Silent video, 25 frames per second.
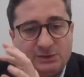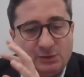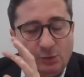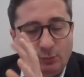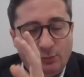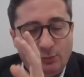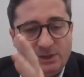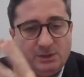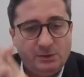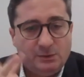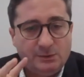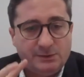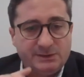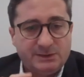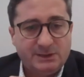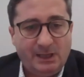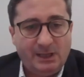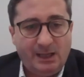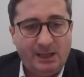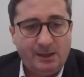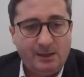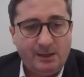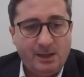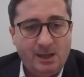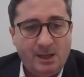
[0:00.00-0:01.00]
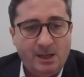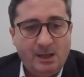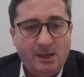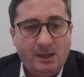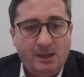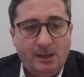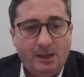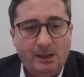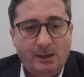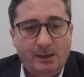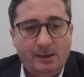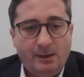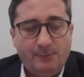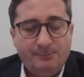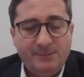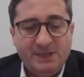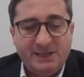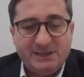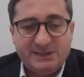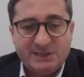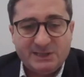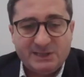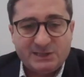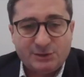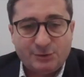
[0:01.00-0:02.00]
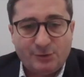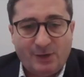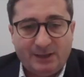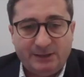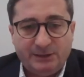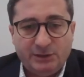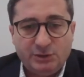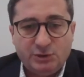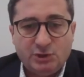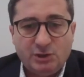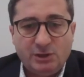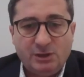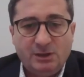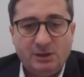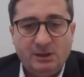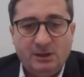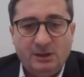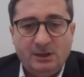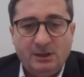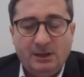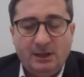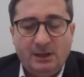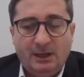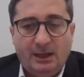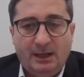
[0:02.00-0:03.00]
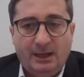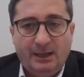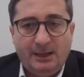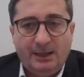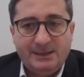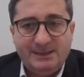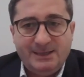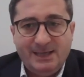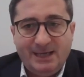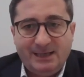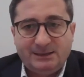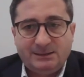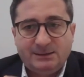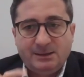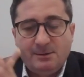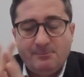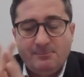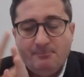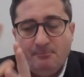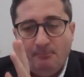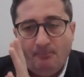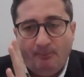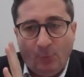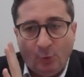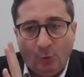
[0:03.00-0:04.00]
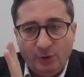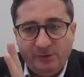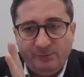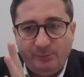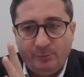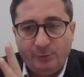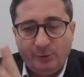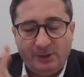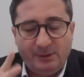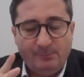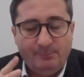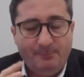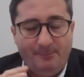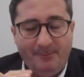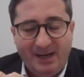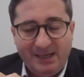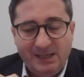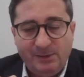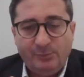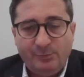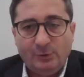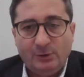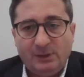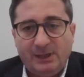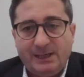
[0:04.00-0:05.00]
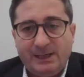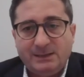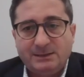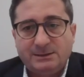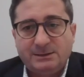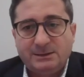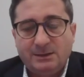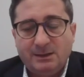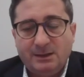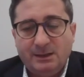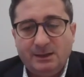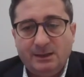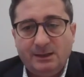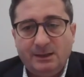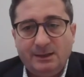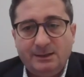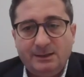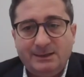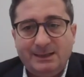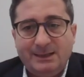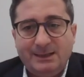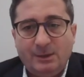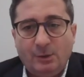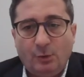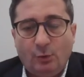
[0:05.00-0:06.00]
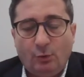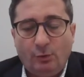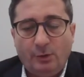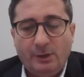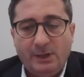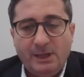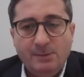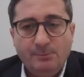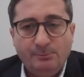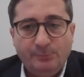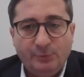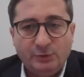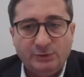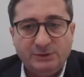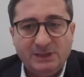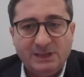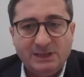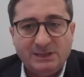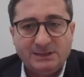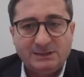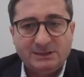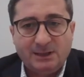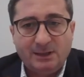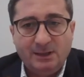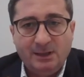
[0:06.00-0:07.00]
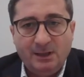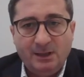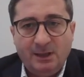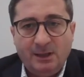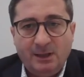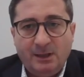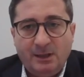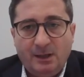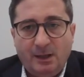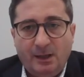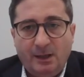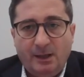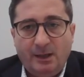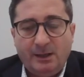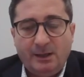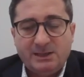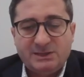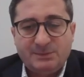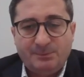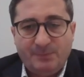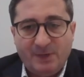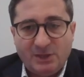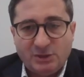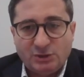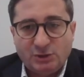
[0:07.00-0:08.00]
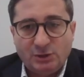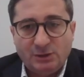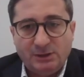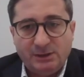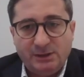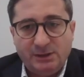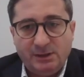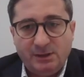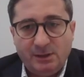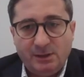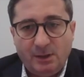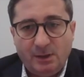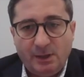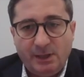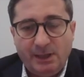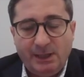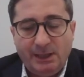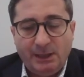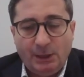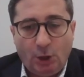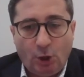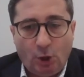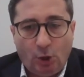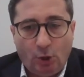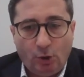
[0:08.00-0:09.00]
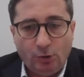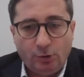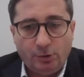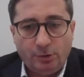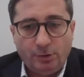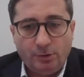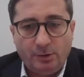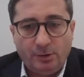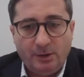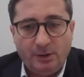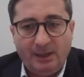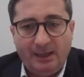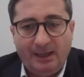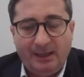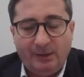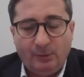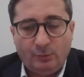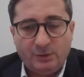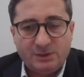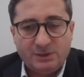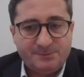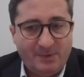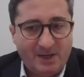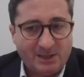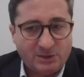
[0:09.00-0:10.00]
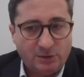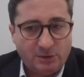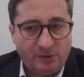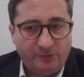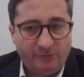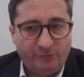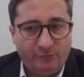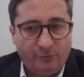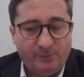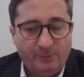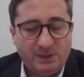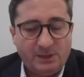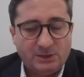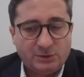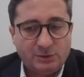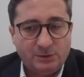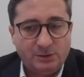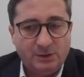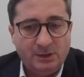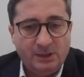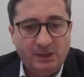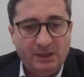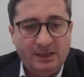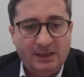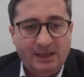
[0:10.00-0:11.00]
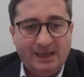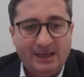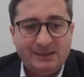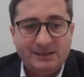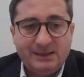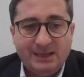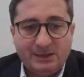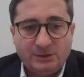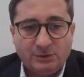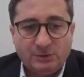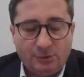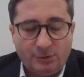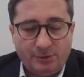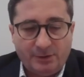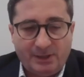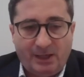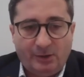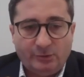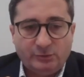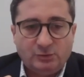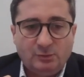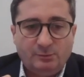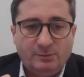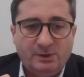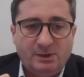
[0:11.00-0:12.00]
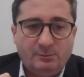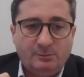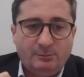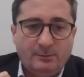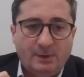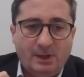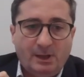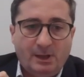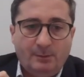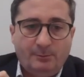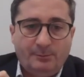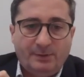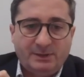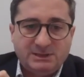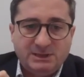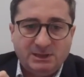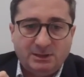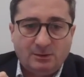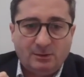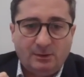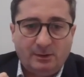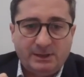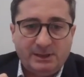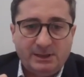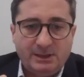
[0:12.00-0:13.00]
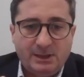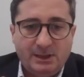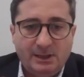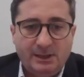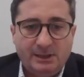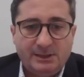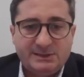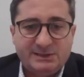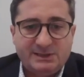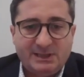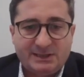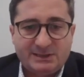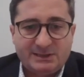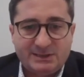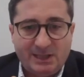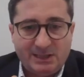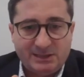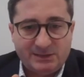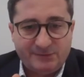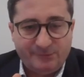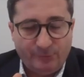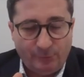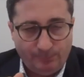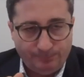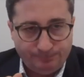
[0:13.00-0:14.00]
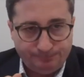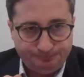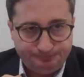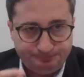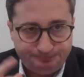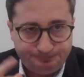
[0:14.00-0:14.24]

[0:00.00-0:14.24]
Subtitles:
So we used a mixing strategy that manipulate the input data spatially in color and with spectral information, and that turned out to be particularly successful.